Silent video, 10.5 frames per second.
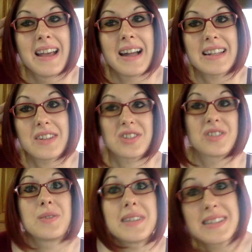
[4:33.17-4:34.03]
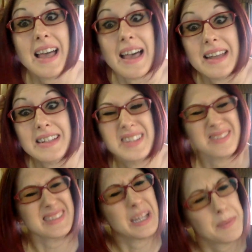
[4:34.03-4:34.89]
and I'll just do it inside and
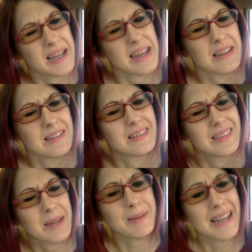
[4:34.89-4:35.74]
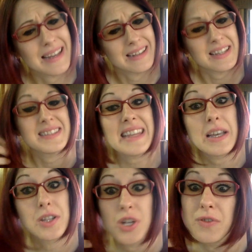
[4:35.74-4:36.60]
I'll keep it in, keep it in,
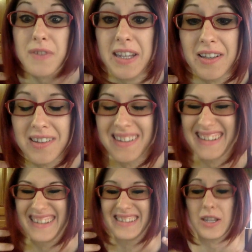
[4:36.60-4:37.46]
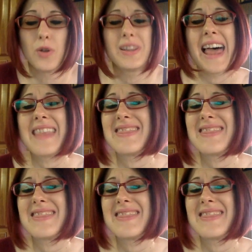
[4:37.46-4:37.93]
conceal, don't feel, don't let